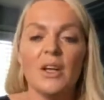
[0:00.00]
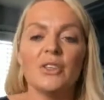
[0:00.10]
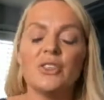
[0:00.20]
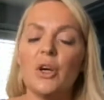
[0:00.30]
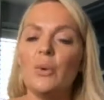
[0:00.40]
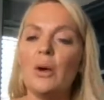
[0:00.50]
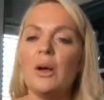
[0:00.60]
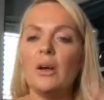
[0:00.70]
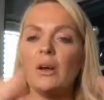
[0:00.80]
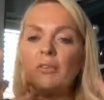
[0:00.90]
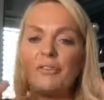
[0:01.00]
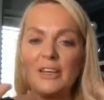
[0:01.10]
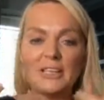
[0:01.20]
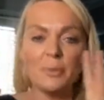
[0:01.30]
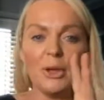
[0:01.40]
So
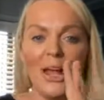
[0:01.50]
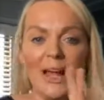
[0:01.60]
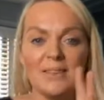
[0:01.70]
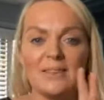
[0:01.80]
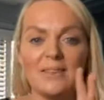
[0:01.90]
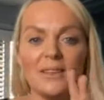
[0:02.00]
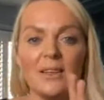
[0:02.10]
Facebook ads